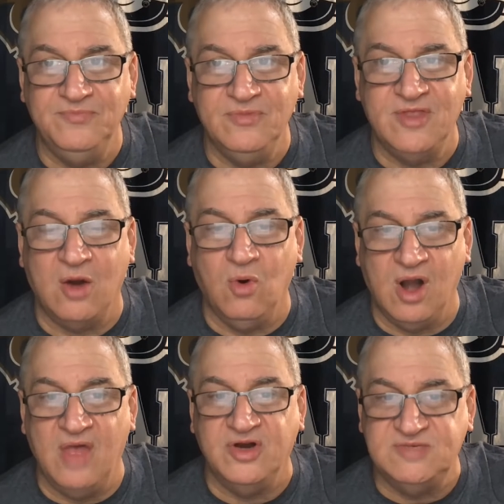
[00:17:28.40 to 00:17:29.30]
there were
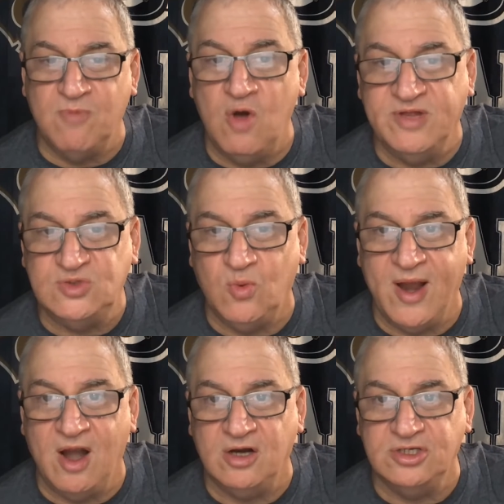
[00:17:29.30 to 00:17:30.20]
other moments
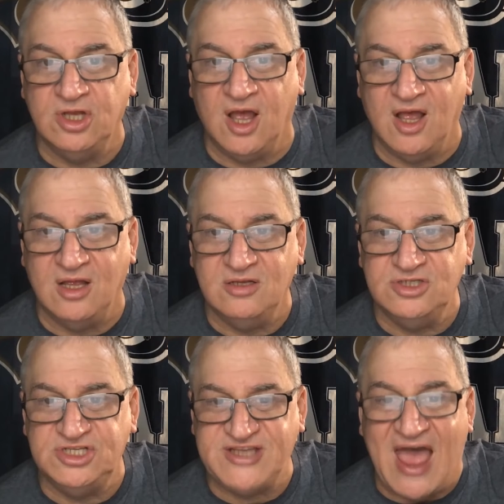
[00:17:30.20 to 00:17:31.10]
where
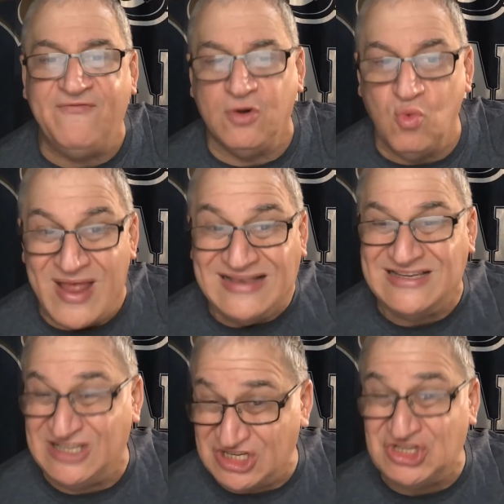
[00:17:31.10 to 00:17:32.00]
Stafford went
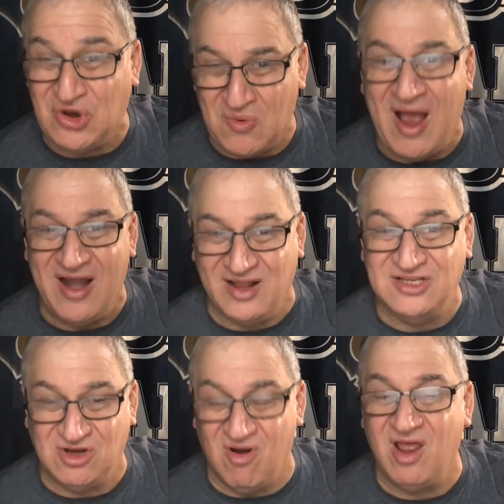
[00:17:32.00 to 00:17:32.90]
to Skoranek, and
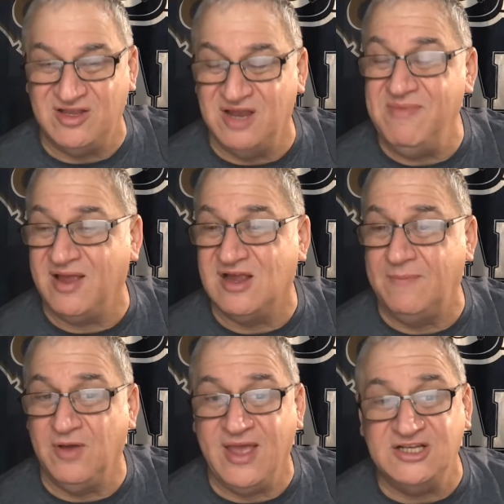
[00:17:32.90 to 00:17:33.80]
Skoranek did make a couple
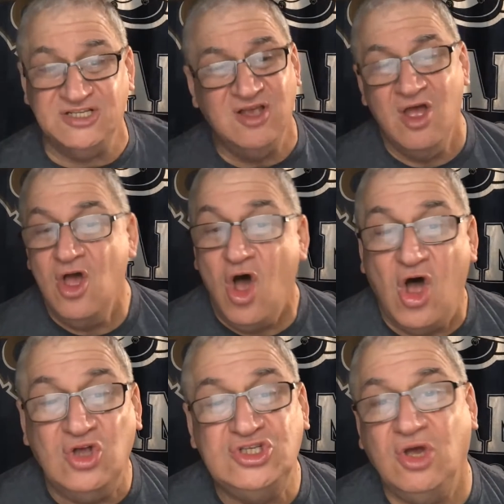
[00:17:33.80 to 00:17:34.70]
catches.
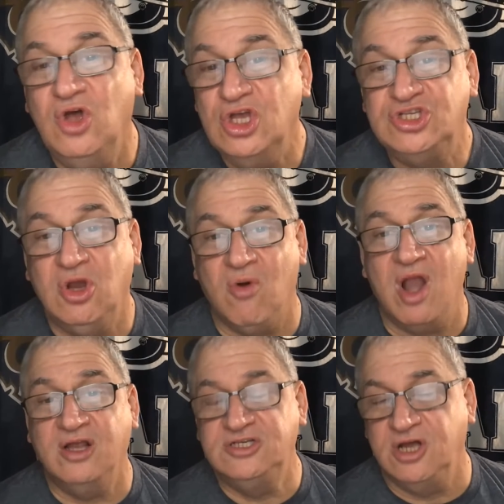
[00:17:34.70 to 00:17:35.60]
Also,
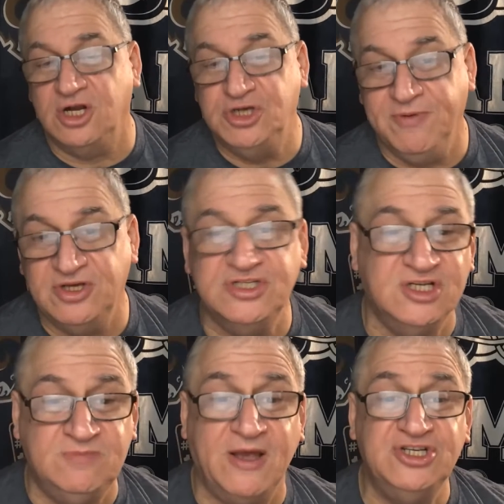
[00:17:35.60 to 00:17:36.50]
Skoranek's contributions on
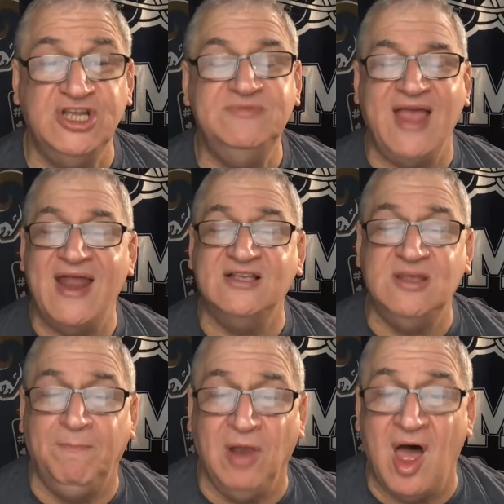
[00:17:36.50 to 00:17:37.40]
special teams and as a
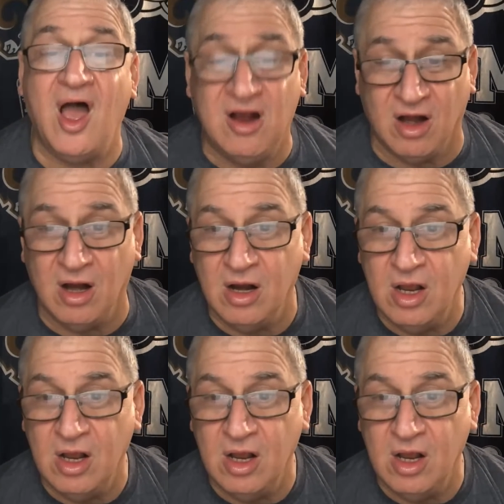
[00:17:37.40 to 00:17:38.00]
blocker.